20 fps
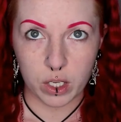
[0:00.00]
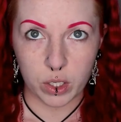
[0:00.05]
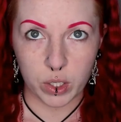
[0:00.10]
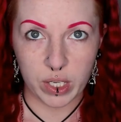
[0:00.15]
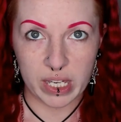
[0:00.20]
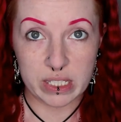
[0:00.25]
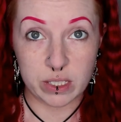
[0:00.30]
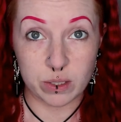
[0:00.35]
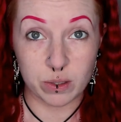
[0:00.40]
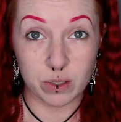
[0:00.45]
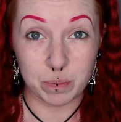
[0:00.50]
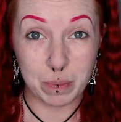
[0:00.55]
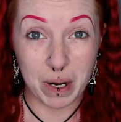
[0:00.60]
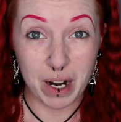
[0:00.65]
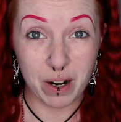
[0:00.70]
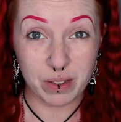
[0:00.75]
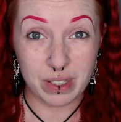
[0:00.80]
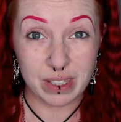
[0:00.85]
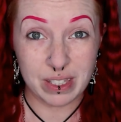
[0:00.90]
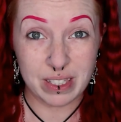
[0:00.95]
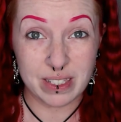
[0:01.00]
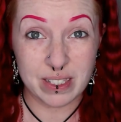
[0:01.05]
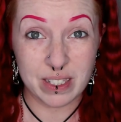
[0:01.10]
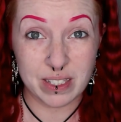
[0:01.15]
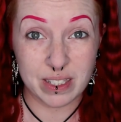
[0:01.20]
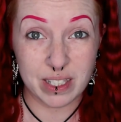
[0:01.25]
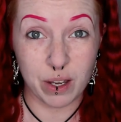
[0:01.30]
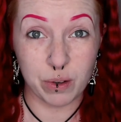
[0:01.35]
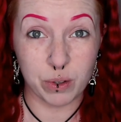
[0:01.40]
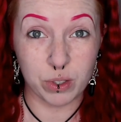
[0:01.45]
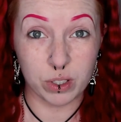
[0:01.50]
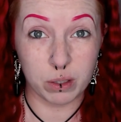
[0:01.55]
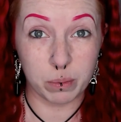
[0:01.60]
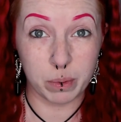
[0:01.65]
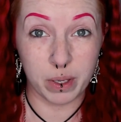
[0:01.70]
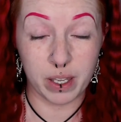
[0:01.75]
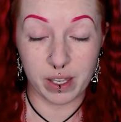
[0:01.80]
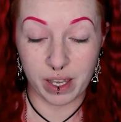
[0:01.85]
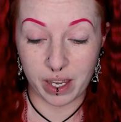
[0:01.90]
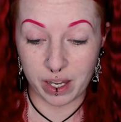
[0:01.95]
Okay, so apparently this is now going to
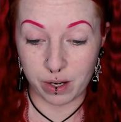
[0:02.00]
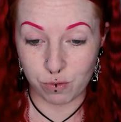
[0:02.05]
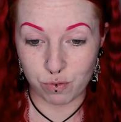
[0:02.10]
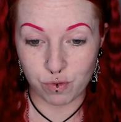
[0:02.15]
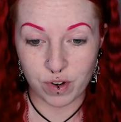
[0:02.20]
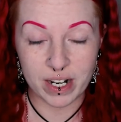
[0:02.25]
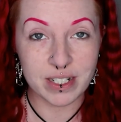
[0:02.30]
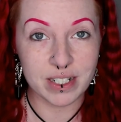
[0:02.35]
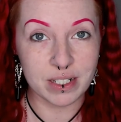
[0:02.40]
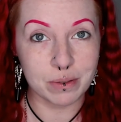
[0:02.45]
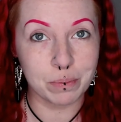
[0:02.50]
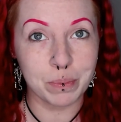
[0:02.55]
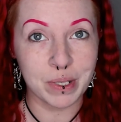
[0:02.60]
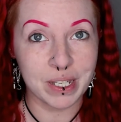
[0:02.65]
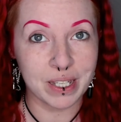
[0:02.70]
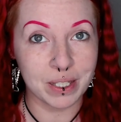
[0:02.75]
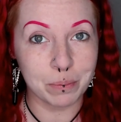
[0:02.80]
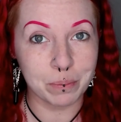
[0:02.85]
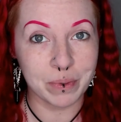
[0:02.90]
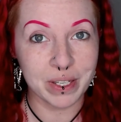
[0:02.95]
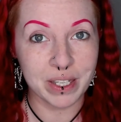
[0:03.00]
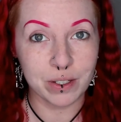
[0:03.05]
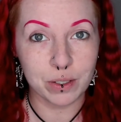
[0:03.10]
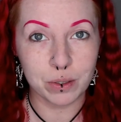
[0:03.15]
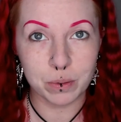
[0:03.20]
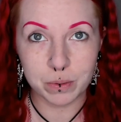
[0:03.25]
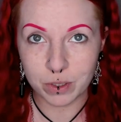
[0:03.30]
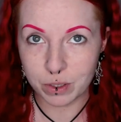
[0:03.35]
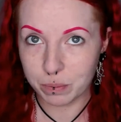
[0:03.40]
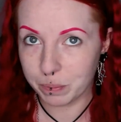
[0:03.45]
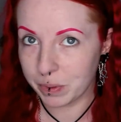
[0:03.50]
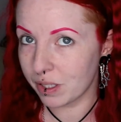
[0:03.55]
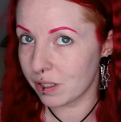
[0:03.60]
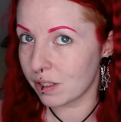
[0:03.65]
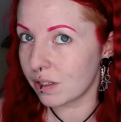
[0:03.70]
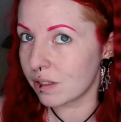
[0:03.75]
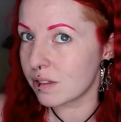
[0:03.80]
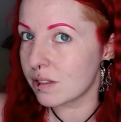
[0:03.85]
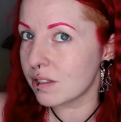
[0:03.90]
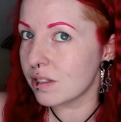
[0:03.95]
be a red and pink makeup look,
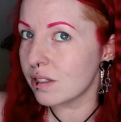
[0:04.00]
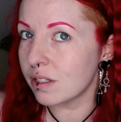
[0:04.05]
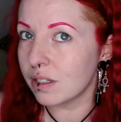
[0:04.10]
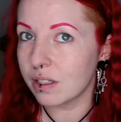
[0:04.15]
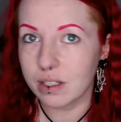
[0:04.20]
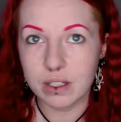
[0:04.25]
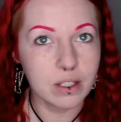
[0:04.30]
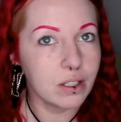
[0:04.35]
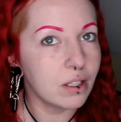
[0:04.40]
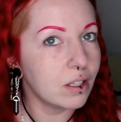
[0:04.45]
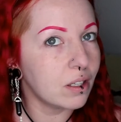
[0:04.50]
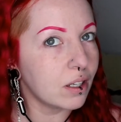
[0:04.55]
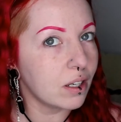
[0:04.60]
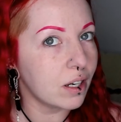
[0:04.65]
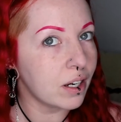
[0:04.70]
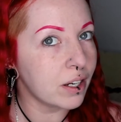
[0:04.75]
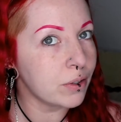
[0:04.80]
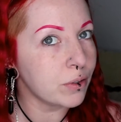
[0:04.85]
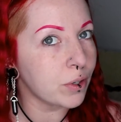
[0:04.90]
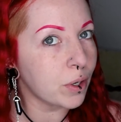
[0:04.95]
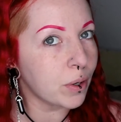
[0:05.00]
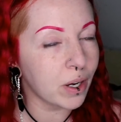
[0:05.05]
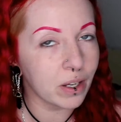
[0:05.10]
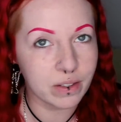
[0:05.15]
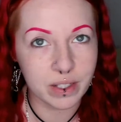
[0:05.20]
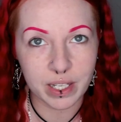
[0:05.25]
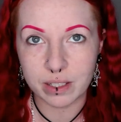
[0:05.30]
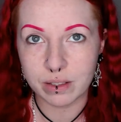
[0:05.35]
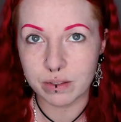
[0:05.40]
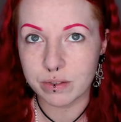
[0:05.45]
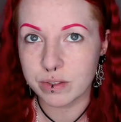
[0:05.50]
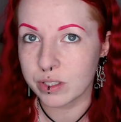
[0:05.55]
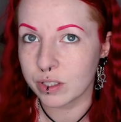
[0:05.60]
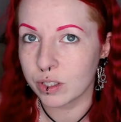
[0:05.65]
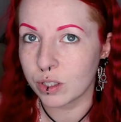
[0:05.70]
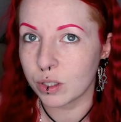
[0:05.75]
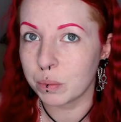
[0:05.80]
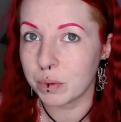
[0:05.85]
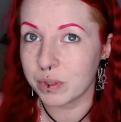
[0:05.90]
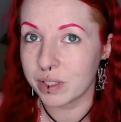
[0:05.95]
because I don't know how they look to
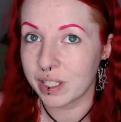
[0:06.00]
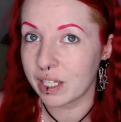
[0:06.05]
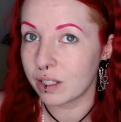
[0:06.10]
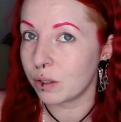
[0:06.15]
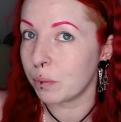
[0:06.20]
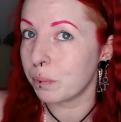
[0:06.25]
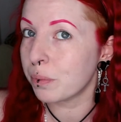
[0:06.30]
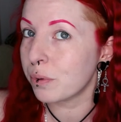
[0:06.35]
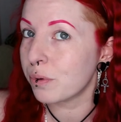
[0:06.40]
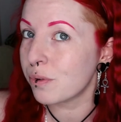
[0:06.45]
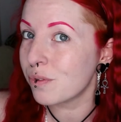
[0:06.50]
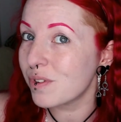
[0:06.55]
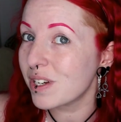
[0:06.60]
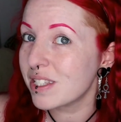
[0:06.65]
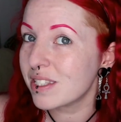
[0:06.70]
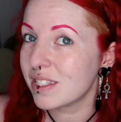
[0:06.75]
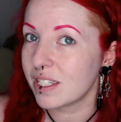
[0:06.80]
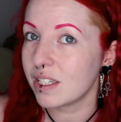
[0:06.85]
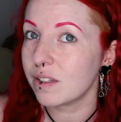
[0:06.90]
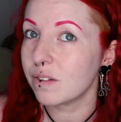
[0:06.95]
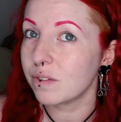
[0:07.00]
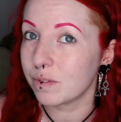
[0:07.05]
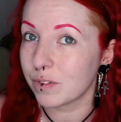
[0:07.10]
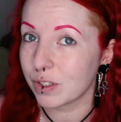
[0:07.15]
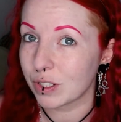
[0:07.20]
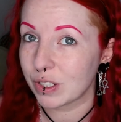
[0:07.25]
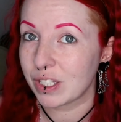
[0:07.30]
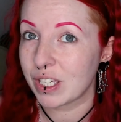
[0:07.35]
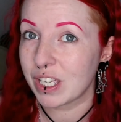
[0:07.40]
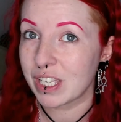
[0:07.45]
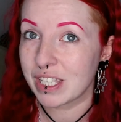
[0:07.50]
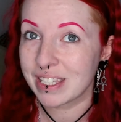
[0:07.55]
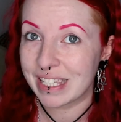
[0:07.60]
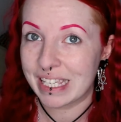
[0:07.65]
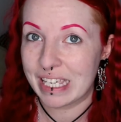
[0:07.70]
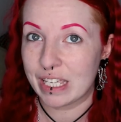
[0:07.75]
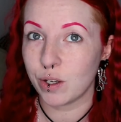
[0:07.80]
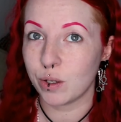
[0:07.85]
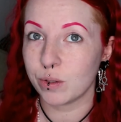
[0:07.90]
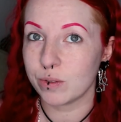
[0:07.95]
you, but they look pretty fucking
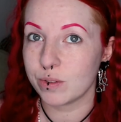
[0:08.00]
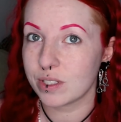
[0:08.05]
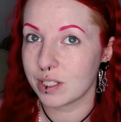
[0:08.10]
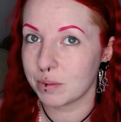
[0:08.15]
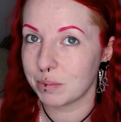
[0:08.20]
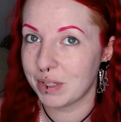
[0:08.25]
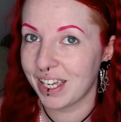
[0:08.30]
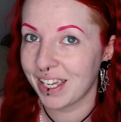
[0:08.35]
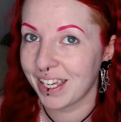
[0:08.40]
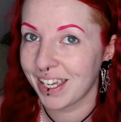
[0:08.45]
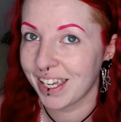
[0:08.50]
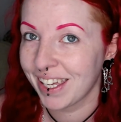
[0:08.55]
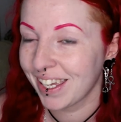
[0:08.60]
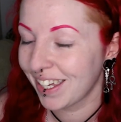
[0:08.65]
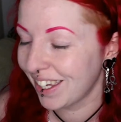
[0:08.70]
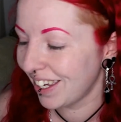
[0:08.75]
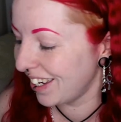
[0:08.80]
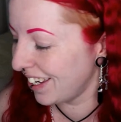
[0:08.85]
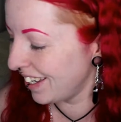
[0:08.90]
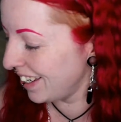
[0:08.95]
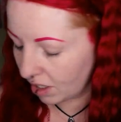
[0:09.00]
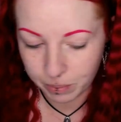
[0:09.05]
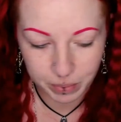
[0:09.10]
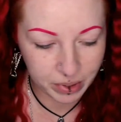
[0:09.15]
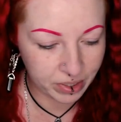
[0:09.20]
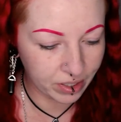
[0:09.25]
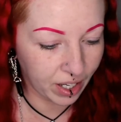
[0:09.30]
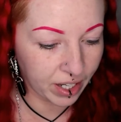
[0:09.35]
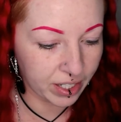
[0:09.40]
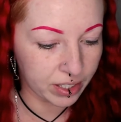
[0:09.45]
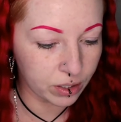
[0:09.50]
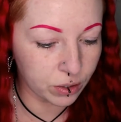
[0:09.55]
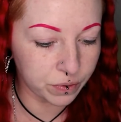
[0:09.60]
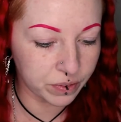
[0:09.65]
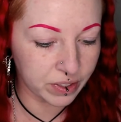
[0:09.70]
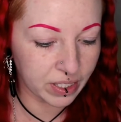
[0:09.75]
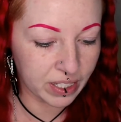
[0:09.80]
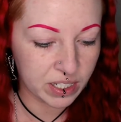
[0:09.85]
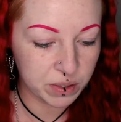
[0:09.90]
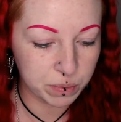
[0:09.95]
neon to me. I mean, I
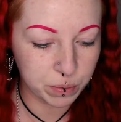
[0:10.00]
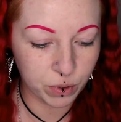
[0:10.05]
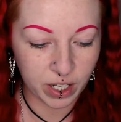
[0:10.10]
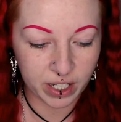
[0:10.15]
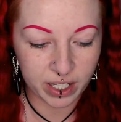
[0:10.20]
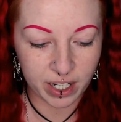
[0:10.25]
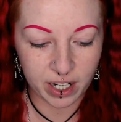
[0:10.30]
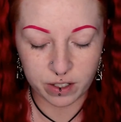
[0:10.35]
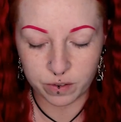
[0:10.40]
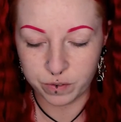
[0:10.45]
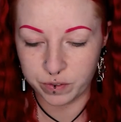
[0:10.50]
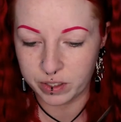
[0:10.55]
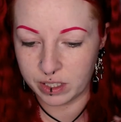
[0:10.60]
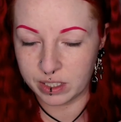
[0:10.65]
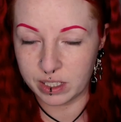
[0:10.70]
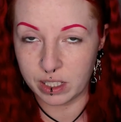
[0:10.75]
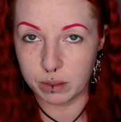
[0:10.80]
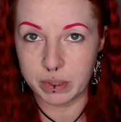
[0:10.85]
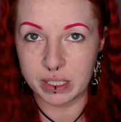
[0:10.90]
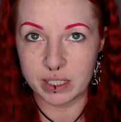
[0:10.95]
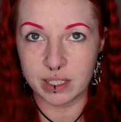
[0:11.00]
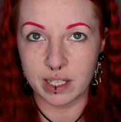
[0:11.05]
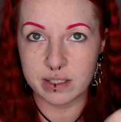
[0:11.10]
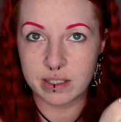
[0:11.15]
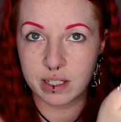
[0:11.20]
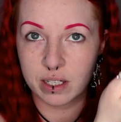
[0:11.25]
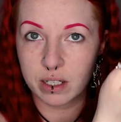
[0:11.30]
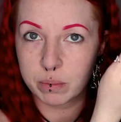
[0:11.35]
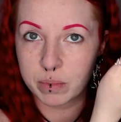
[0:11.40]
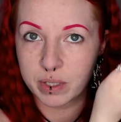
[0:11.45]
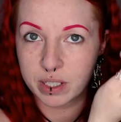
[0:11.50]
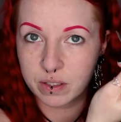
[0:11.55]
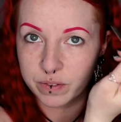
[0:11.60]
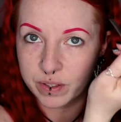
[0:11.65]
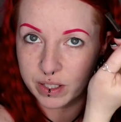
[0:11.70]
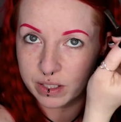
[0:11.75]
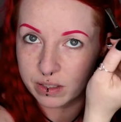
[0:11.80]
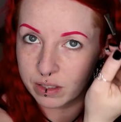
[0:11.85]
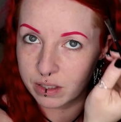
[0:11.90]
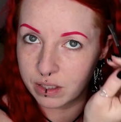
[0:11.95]
love NYX, but I kind of feel a little bit let down by the
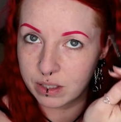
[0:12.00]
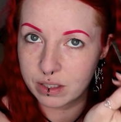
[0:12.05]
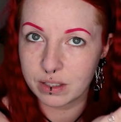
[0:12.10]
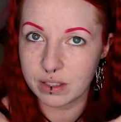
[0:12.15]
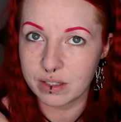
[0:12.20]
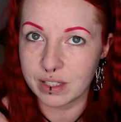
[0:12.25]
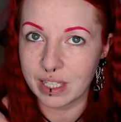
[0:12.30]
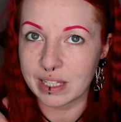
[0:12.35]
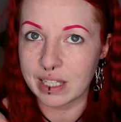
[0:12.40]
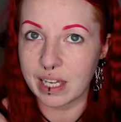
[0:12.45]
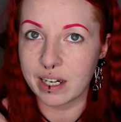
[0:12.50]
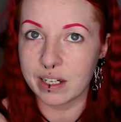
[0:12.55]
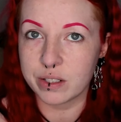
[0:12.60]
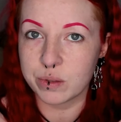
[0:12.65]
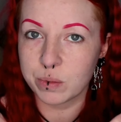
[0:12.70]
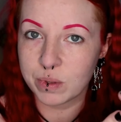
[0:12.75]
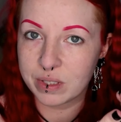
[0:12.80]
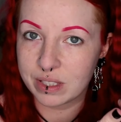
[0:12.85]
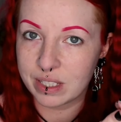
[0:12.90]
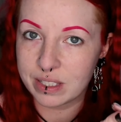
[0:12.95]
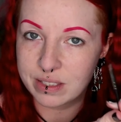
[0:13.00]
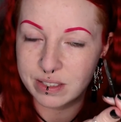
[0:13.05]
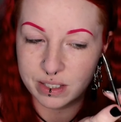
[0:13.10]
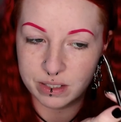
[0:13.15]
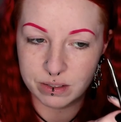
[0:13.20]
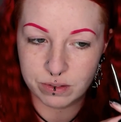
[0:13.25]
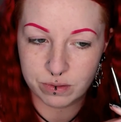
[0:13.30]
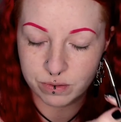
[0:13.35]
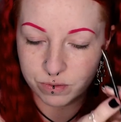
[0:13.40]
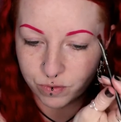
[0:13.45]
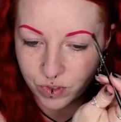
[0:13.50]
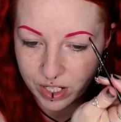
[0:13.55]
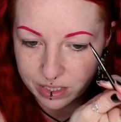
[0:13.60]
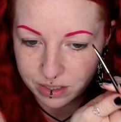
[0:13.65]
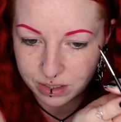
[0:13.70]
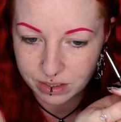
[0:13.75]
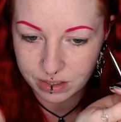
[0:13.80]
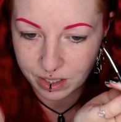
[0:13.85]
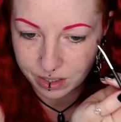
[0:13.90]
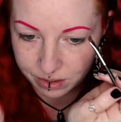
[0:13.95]
fact that they lied when they said
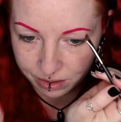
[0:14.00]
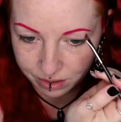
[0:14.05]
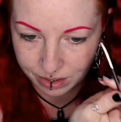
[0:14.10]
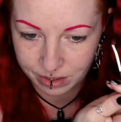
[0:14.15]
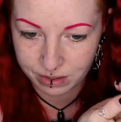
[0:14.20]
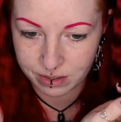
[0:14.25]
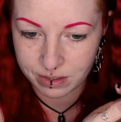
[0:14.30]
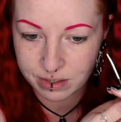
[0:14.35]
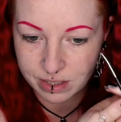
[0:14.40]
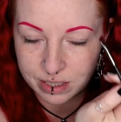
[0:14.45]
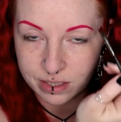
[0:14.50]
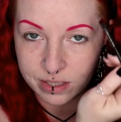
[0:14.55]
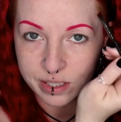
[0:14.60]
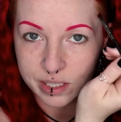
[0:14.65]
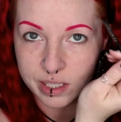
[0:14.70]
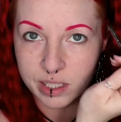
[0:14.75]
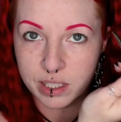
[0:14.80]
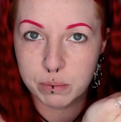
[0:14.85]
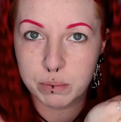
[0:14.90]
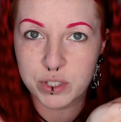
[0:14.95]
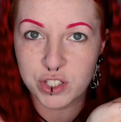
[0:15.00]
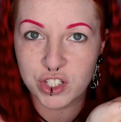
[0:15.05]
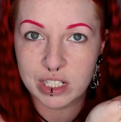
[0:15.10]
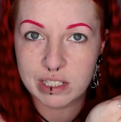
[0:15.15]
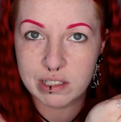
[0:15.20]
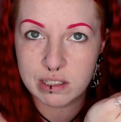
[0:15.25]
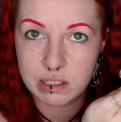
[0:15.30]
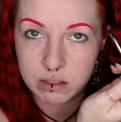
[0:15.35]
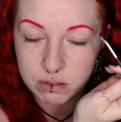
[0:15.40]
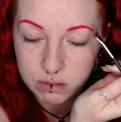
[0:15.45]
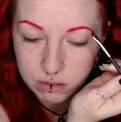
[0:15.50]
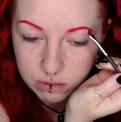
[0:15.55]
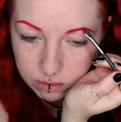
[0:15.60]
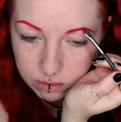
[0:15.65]
red and it's clearly magenta.